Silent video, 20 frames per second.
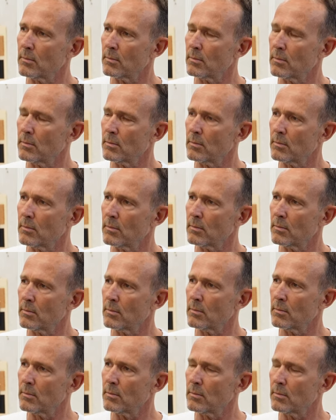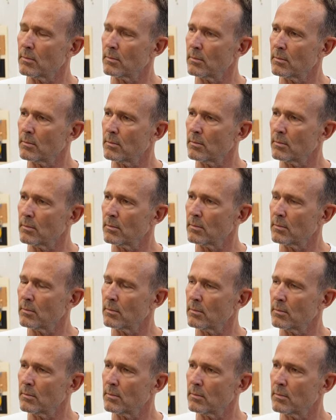
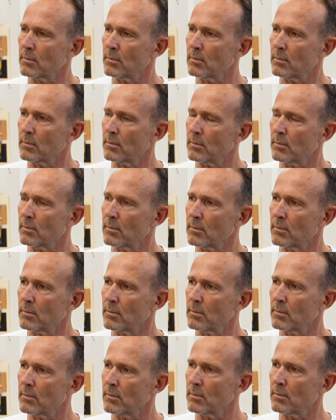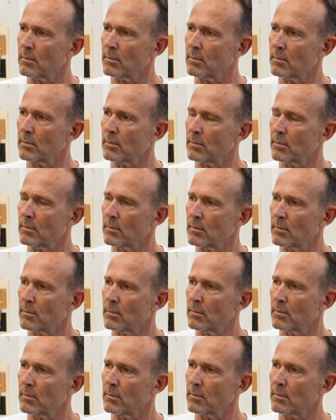
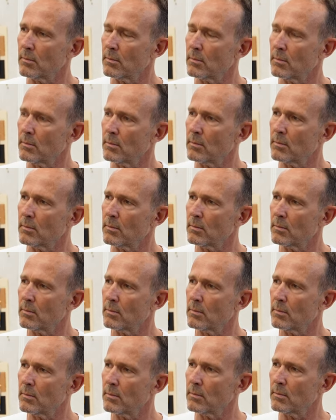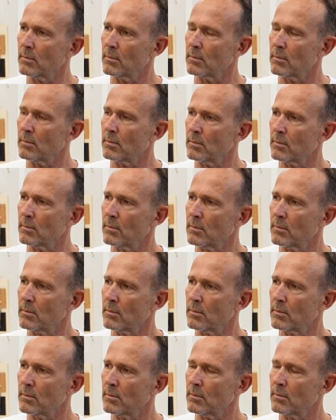
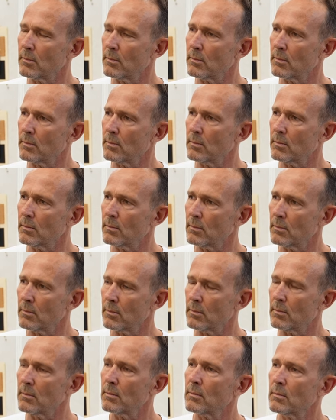(silent)